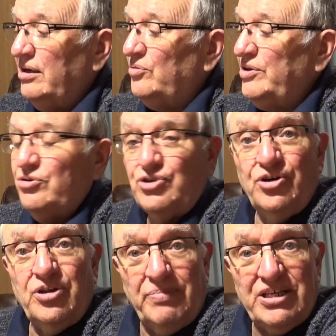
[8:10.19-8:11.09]
And when you
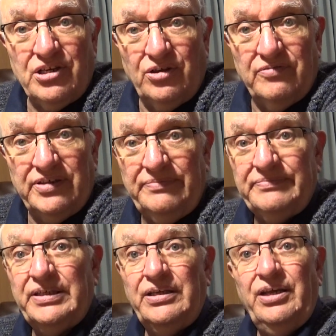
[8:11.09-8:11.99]
turn the puzzle over,
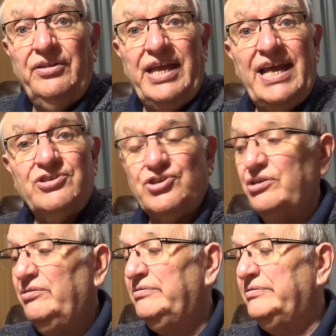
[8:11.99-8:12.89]
the
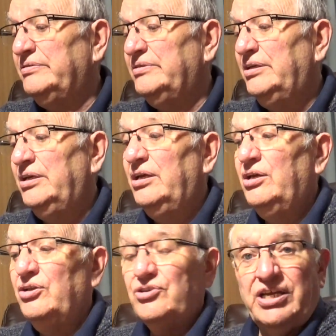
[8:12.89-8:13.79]
answer
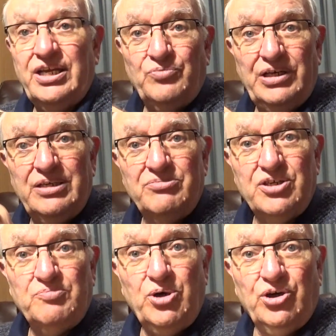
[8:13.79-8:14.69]
to Kit
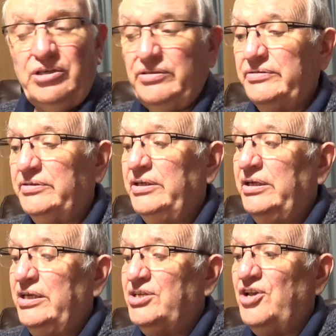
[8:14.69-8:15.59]
Williams's book
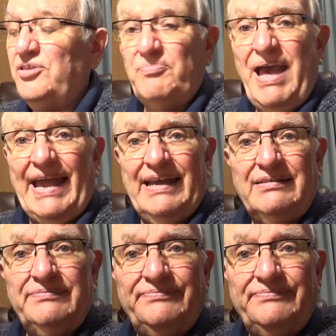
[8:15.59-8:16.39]
is on the back.